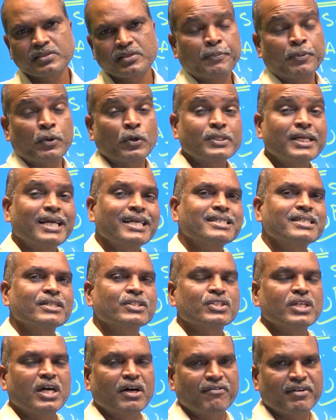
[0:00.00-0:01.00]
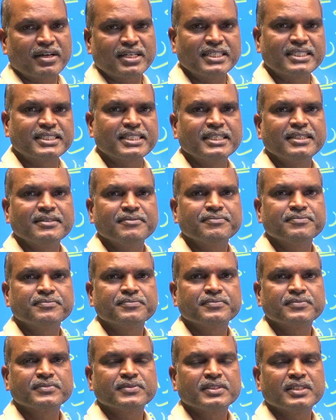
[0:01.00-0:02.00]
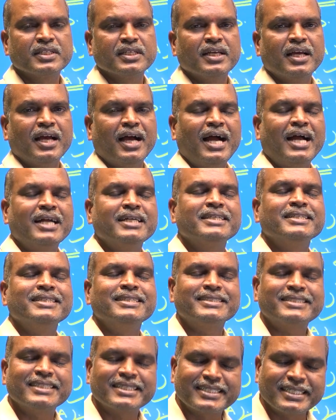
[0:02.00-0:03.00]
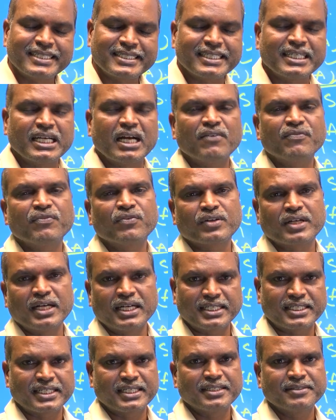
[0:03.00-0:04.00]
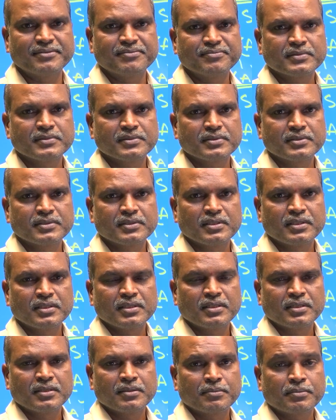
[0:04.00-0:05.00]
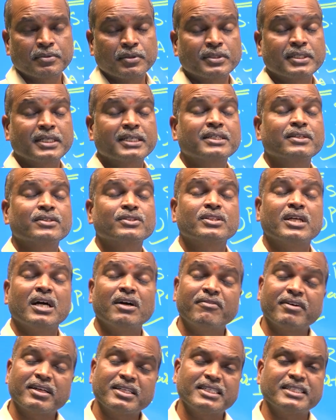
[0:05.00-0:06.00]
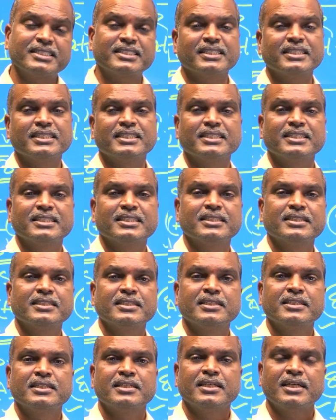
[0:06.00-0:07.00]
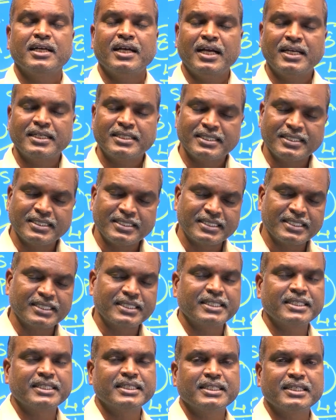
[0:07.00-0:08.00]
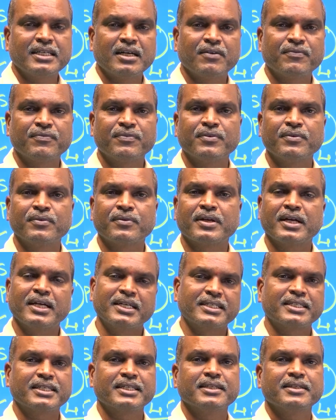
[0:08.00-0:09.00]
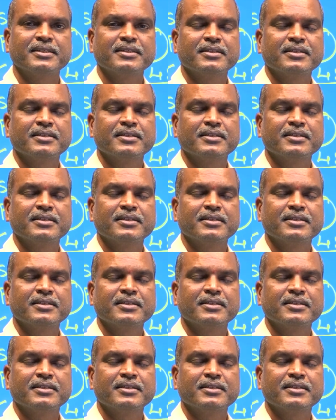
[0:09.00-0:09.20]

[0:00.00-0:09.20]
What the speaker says: protect sovereignty and integrity of country. Protect sovereignty and integrity of country.